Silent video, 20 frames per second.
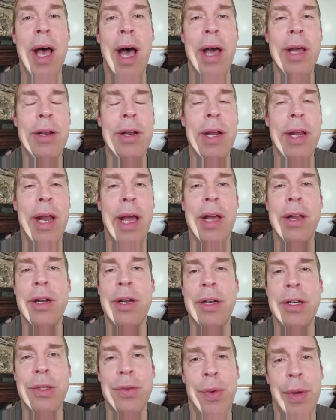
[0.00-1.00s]
100
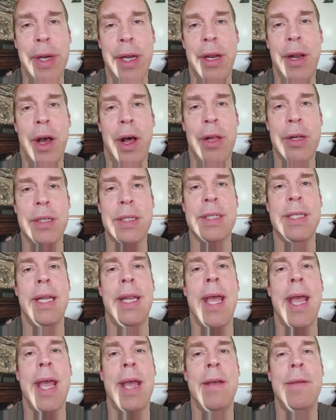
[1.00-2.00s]
$120 a
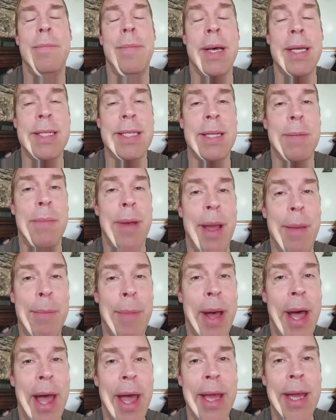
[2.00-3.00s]
day busting my
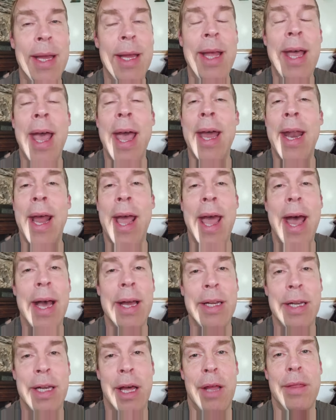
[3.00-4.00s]
butt and I
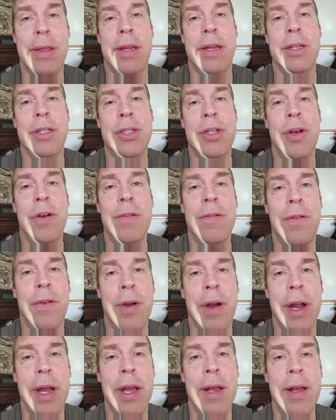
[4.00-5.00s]
had nothing to show
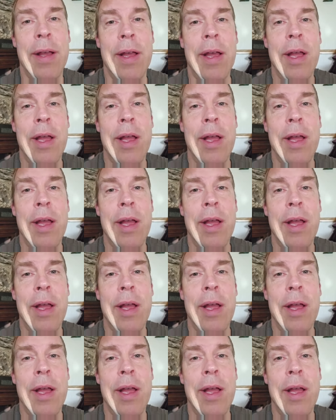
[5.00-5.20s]
for it.